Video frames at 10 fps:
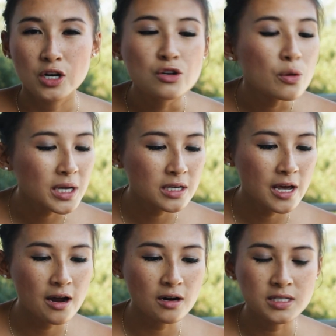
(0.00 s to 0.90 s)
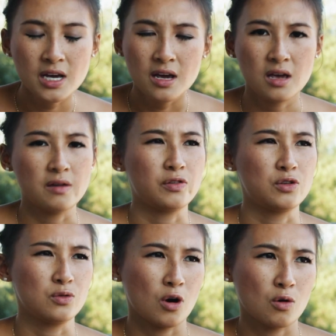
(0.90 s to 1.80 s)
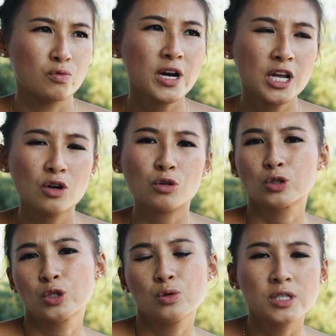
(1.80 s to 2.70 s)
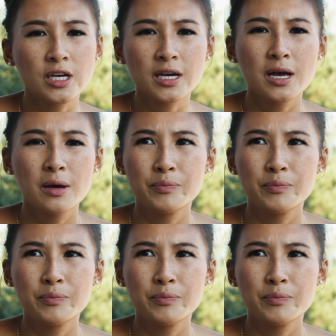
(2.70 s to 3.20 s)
Nobody cares if you are winning or losing,